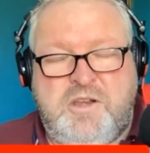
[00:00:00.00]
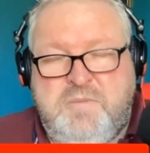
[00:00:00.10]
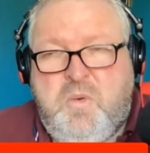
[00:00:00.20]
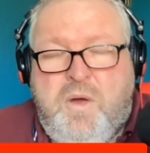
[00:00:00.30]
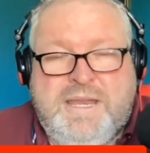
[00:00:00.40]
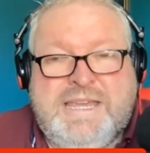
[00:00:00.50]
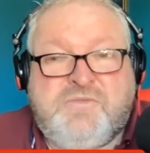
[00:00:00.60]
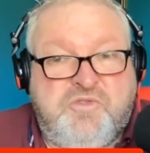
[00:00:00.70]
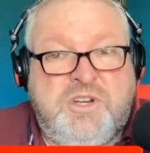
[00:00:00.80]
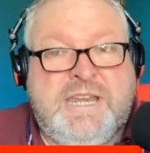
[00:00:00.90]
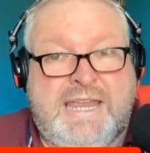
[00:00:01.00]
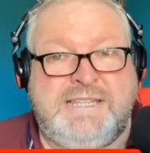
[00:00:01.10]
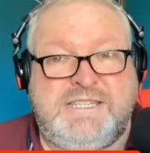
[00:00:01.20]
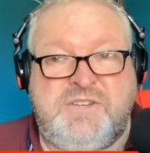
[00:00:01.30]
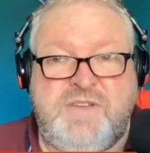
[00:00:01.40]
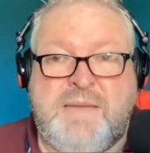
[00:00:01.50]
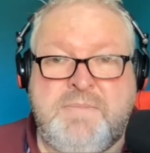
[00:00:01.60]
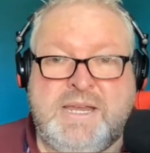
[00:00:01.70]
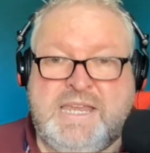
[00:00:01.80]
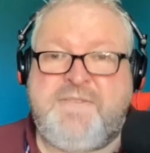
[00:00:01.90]
Number one is run
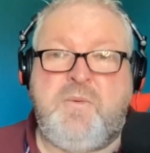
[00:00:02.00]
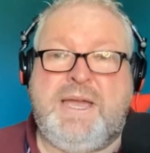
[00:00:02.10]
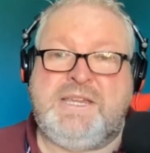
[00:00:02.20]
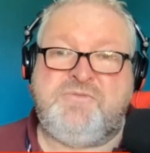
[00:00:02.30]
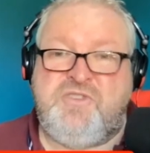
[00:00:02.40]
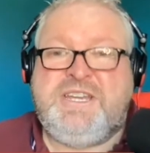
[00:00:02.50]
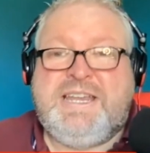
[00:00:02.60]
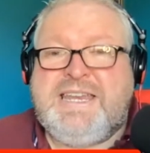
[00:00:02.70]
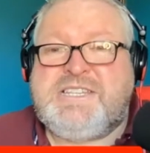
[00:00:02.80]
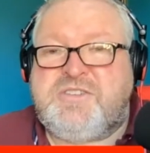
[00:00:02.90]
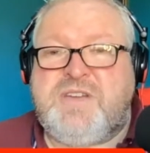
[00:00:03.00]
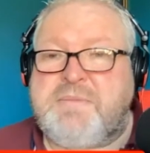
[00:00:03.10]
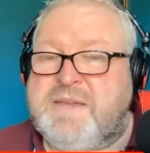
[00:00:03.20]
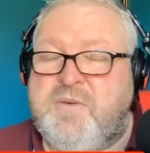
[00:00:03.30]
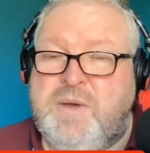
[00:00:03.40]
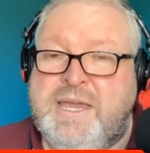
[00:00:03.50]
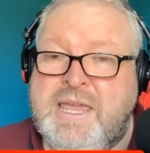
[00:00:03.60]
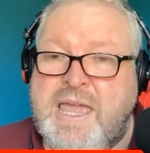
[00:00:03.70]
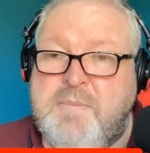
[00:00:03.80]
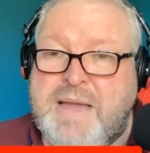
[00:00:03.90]
Instagram giveaways. Running an Instagram giveaway
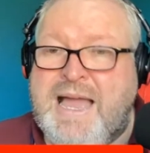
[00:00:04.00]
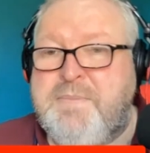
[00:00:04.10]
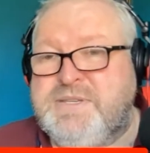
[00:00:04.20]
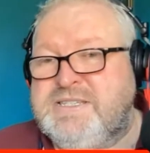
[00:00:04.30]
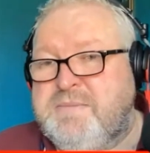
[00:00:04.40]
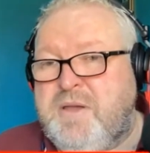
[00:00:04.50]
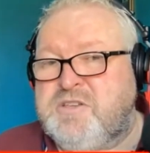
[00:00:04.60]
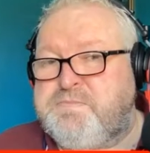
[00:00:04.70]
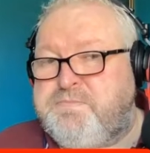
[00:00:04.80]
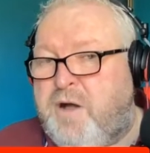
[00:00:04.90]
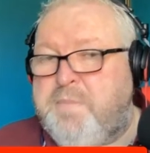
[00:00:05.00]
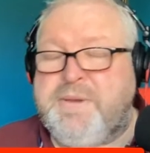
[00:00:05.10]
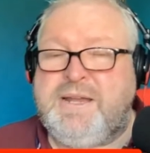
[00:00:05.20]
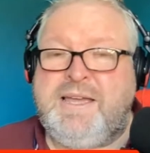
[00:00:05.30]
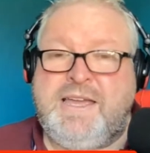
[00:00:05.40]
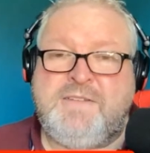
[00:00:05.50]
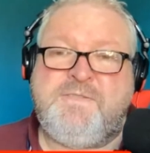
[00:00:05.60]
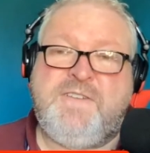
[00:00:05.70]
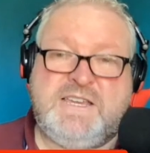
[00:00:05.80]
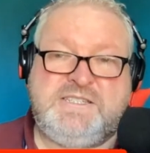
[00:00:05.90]
perhaps is the most popular and
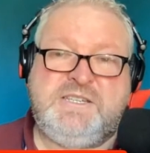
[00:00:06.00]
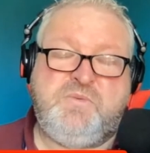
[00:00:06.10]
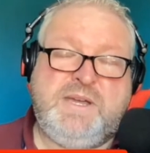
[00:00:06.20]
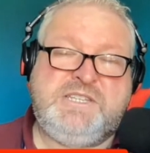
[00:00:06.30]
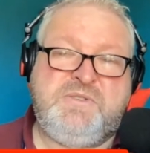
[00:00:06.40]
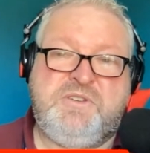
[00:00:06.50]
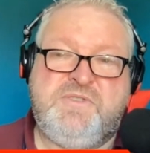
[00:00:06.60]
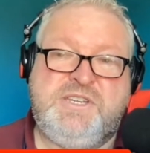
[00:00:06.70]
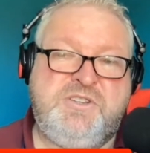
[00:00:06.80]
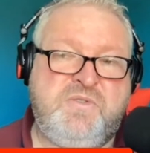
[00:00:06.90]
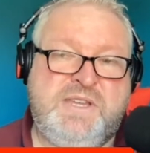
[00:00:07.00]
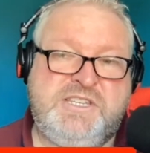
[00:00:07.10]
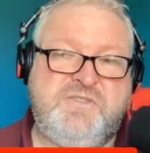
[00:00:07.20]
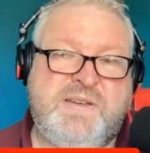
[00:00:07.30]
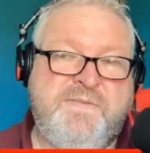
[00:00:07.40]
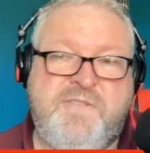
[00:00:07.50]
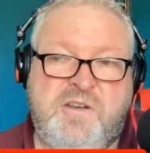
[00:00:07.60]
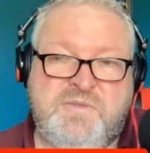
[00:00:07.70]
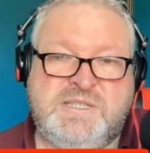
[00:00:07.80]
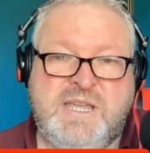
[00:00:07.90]
fastest way to increase your Instagram
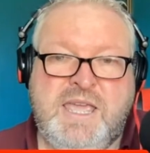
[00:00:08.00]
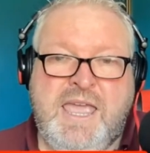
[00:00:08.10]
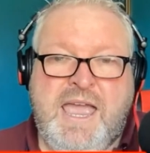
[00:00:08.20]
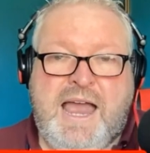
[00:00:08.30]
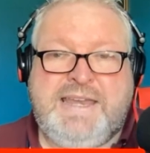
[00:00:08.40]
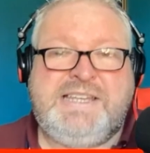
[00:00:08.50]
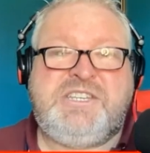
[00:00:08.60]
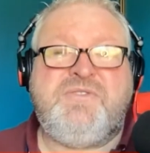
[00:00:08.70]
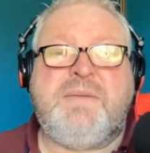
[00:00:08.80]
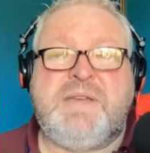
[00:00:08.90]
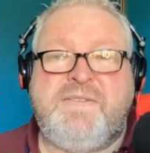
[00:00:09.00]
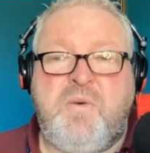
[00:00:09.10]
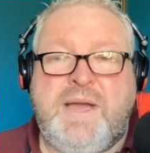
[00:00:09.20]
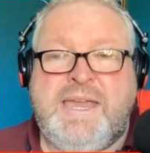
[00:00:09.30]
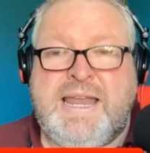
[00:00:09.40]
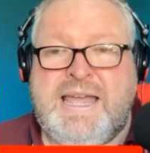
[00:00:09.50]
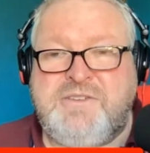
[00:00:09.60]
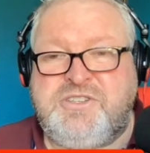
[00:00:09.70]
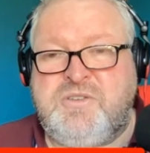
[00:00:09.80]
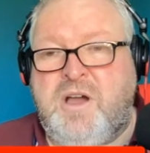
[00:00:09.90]
followers. An Instagram giveaway
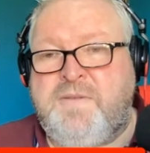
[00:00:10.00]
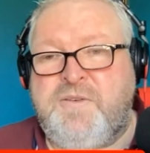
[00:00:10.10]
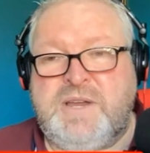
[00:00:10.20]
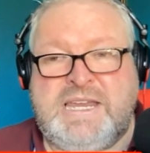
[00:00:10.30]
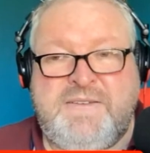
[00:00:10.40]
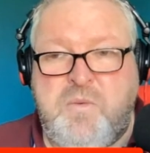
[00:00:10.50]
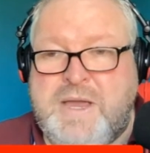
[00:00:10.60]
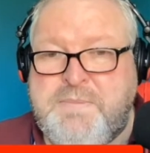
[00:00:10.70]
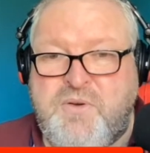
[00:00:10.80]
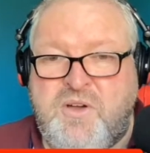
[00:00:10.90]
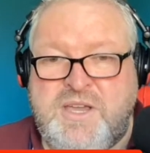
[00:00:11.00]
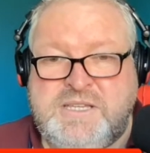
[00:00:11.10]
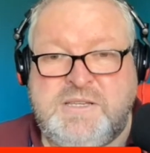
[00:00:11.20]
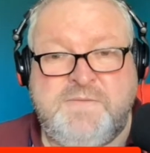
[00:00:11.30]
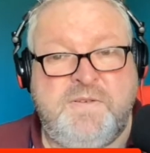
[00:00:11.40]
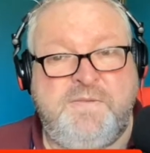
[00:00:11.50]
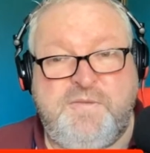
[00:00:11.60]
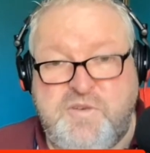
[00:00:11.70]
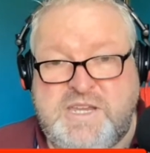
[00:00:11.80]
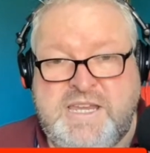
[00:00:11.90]
allows you to offer a giveaway prize for
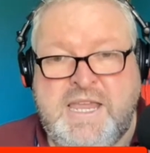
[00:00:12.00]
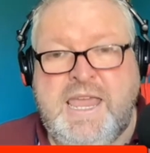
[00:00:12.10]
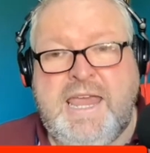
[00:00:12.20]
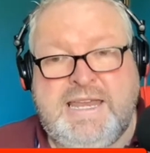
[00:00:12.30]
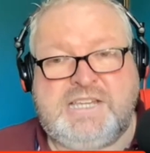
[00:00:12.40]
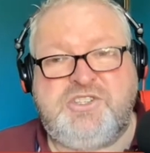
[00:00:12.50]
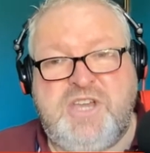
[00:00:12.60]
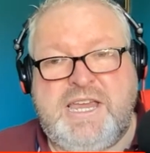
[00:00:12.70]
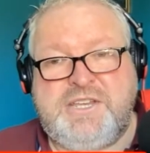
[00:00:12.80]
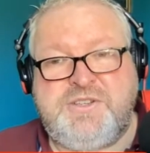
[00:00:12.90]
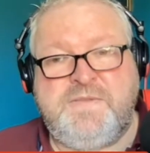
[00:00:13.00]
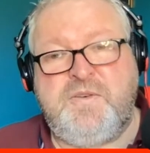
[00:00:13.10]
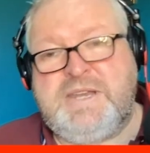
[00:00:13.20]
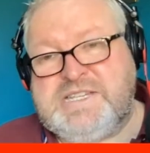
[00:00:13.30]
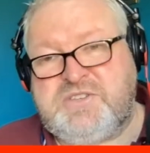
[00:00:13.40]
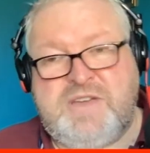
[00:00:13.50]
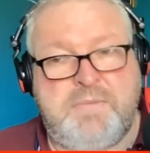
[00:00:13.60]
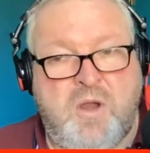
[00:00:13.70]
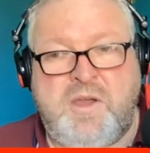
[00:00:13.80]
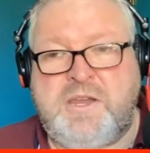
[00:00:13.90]
free in exchange for an
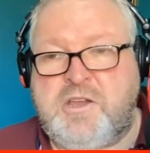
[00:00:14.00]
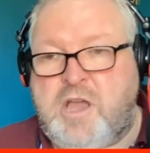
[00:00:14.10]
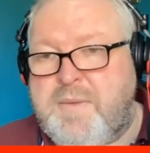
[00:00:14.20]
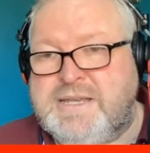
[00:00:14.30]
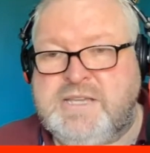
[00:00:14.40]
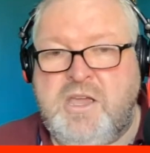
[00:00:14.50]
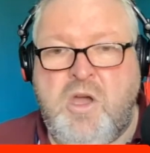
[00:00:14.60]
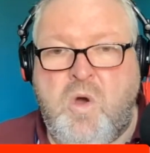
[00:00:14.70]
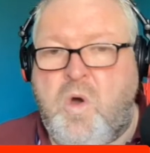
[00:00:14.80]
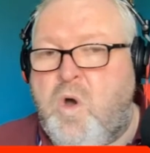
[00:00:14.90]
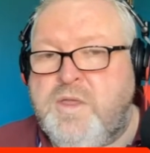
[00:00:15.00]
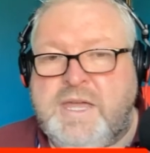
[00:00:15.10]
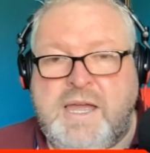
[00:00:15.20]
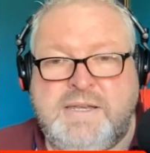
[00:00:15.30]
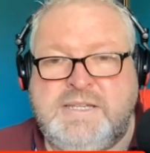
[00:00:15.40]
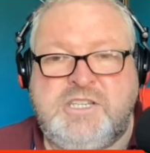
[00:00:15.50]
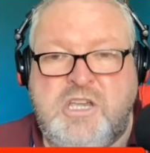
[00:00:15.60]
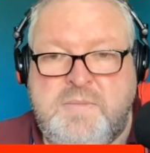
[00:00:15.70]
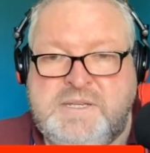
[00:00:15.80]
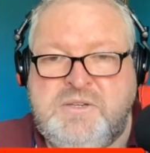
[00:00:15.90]
Instagram like, comment, or other
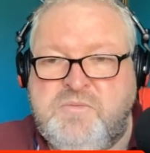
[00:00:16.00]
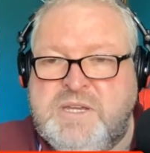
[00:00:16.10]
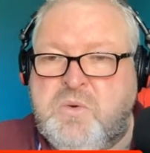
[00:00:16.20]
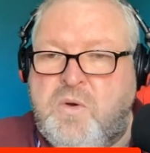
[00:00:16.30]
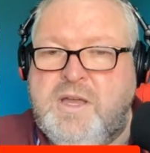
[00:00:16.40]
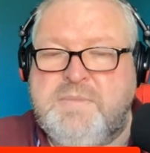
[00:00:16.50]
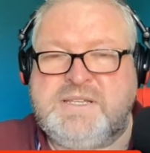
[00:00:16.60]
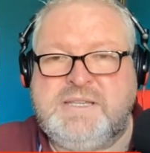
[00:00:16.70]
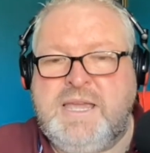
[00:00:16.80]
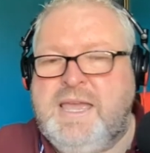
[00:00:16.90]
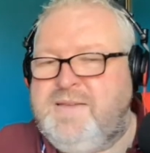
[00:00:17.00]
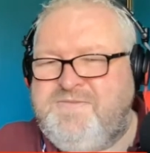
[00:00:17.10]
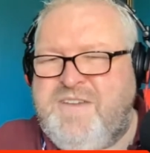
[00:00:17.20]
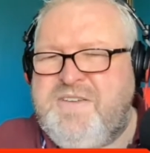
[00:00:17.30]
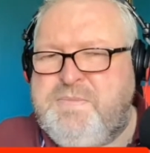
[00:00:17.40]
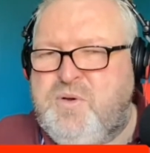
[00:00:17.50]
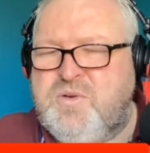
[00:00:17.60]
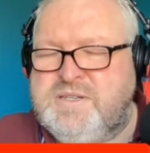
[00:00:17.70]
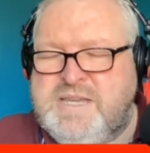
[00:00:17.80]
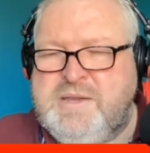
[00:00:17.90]
determined requirement. Very
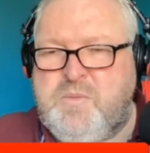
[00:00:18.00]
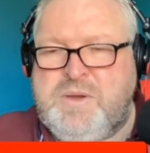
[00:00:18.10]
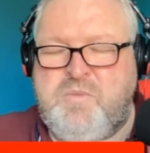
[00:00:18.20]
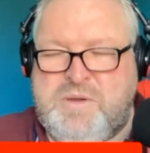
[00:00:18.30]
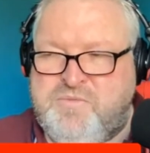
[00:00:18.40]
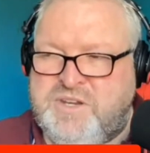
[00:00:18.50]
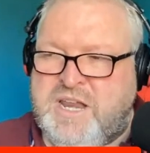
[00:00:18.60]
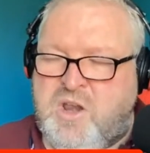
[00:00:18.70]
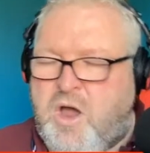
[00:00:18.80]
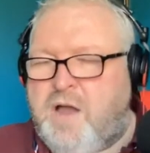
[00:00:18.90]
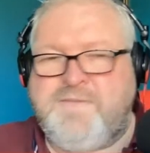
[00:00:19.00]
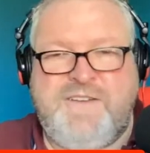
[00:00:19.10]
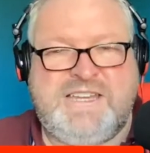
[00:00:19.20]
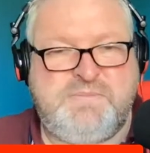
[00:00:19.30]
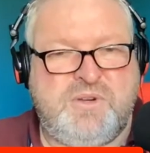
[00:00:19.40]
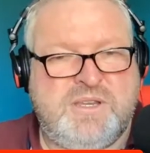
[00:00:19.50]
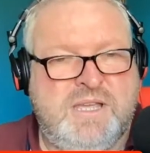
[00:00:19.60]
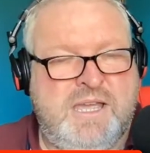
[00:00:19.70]
important. We run a lot on Facebook